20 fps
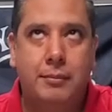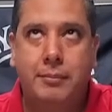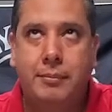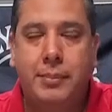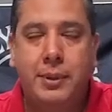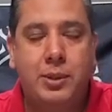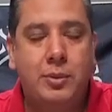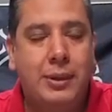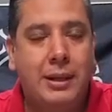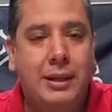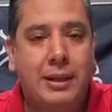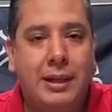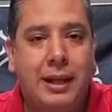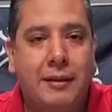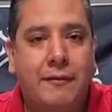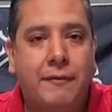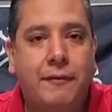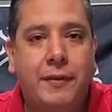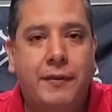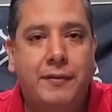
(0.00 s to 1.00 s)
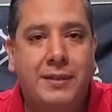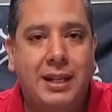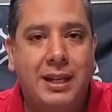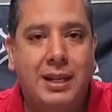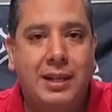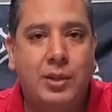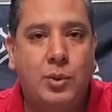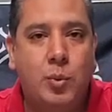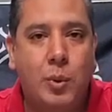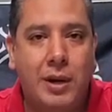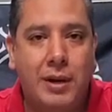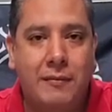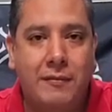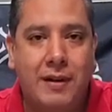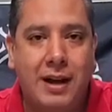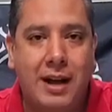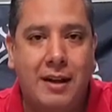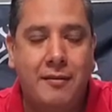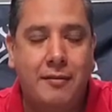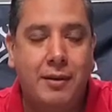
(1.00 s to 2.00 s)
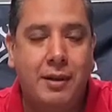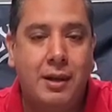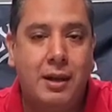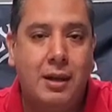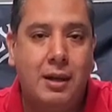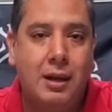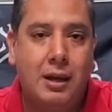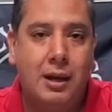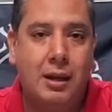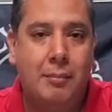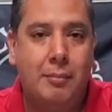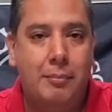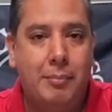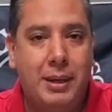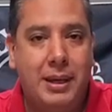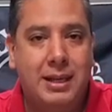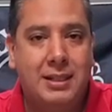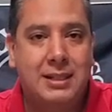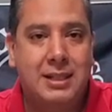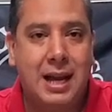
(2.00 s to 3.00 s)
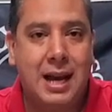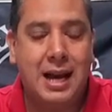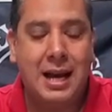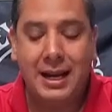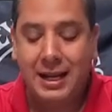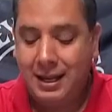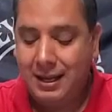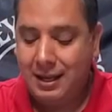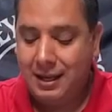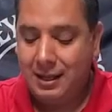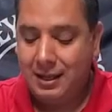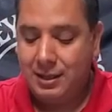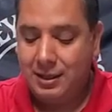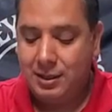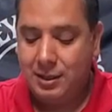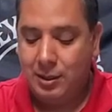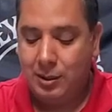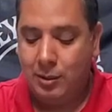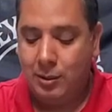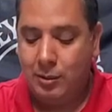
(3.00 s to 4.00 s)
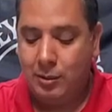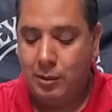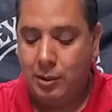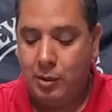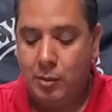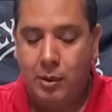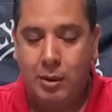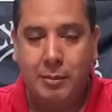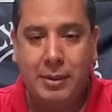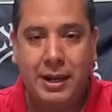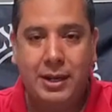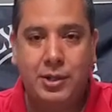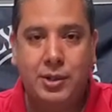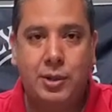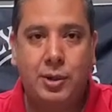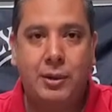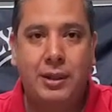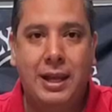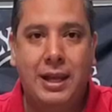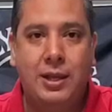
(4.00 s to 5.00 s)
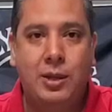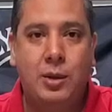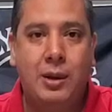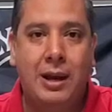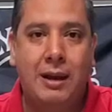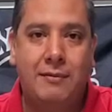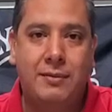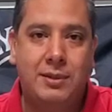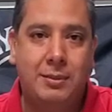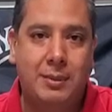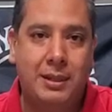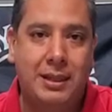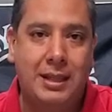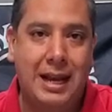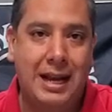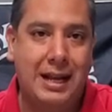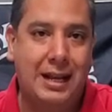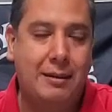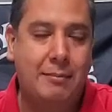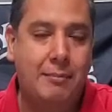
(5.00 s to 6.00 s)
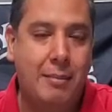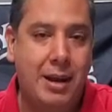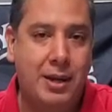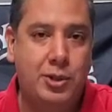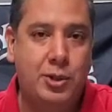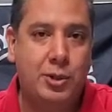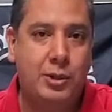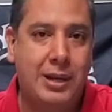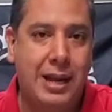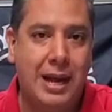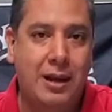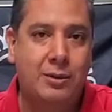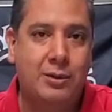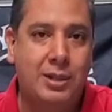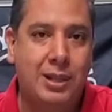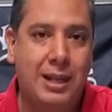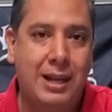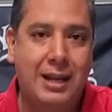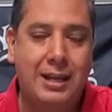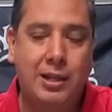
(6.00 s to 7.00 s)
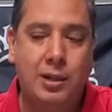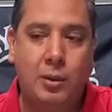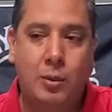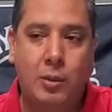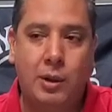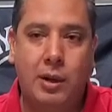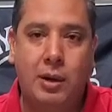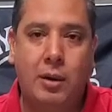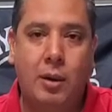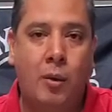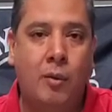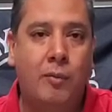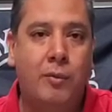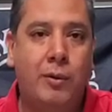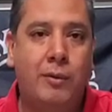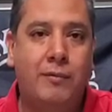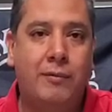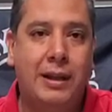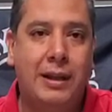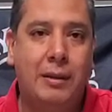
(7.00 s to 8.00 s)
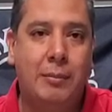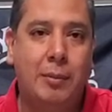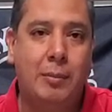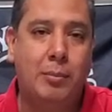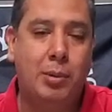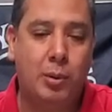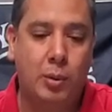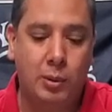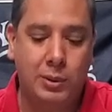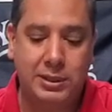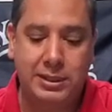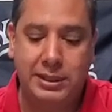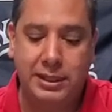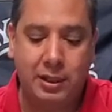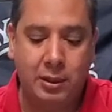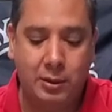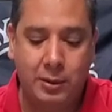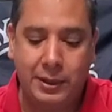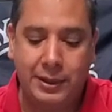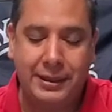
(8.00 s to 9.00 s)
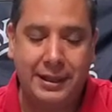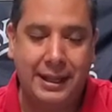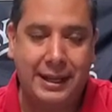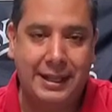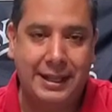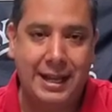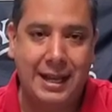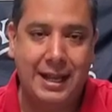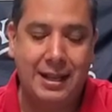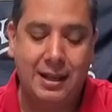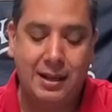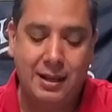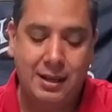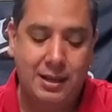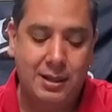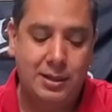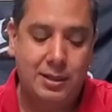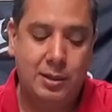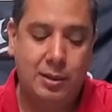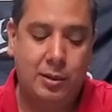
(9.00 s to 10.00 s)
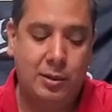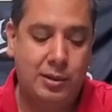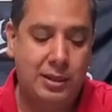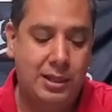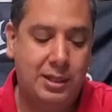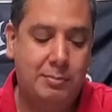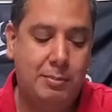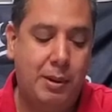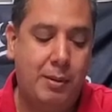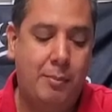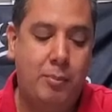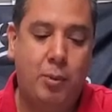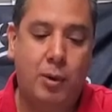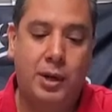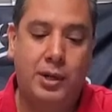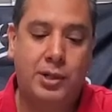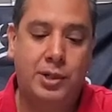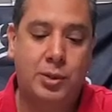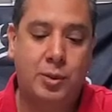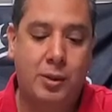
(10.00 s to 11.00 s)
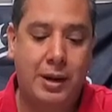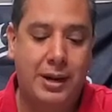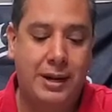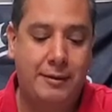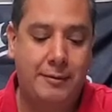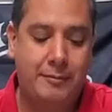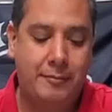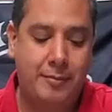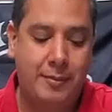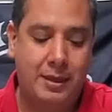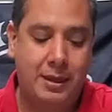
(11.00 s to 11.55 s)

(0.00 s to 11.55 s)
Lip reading: between like 15 and 25 PSI. So you want to make sure that you have something that can measure down to that. You don't want to overinflate them and blow a seal or anything like that. So this pump works great